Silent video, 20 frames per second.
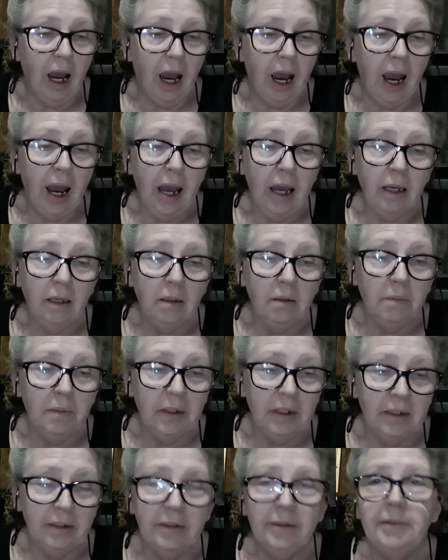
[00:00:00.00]
I am
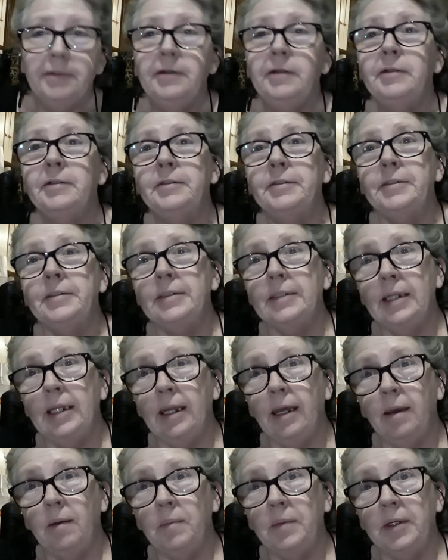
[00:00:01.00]
here
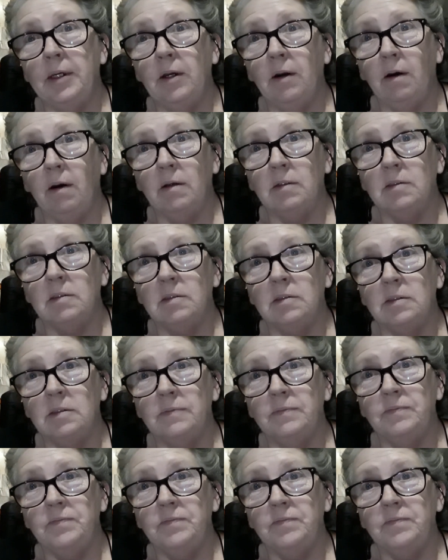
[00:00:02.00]
today because